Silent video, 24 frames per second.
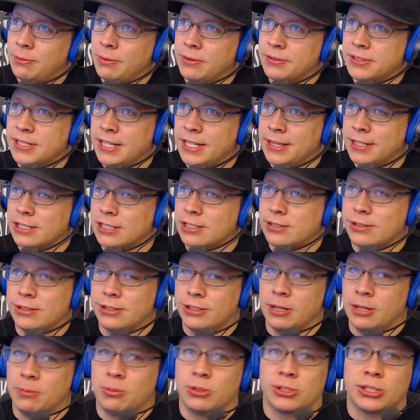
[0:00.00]
And we've seen this
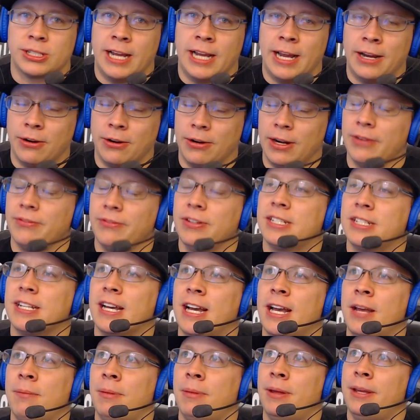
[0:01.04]
double standard. Every
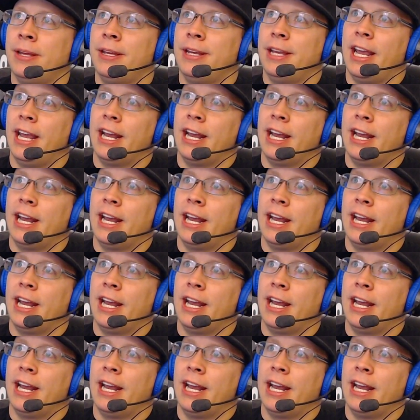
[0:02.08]
time